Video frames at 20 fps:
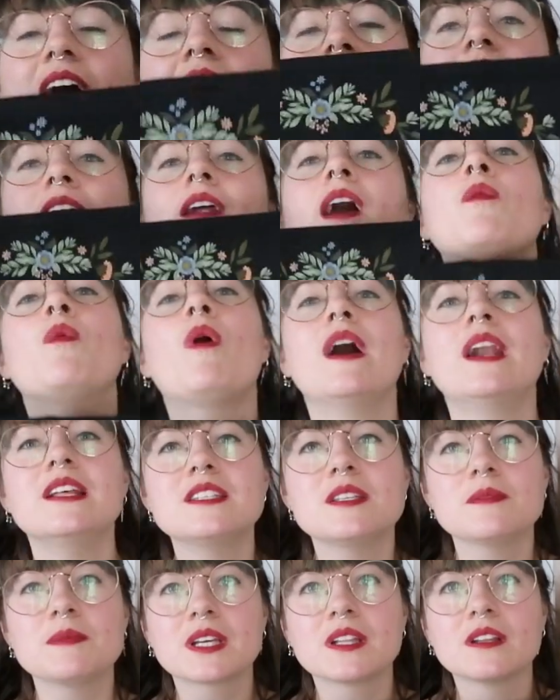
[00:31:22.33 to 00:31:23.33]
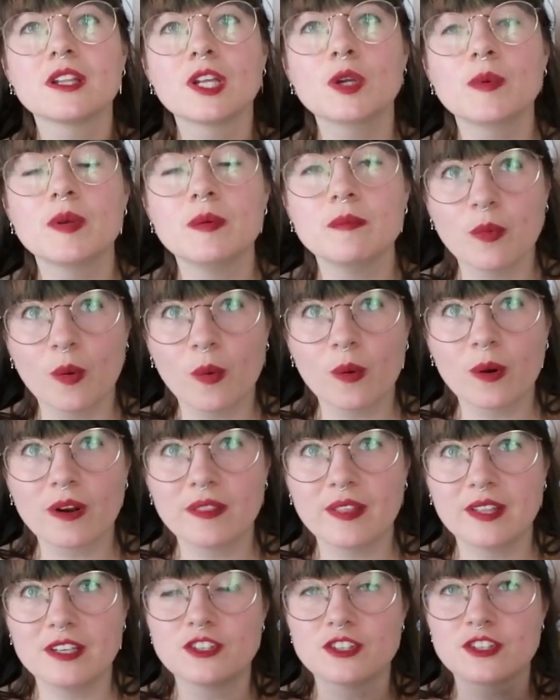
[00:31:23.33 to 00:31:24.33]
I, I, wanted something a little bit more
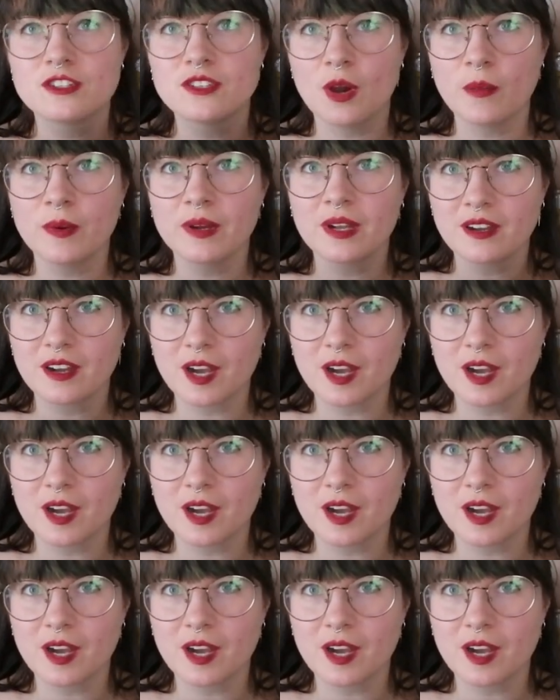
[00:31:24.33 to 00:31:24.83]
than just sewing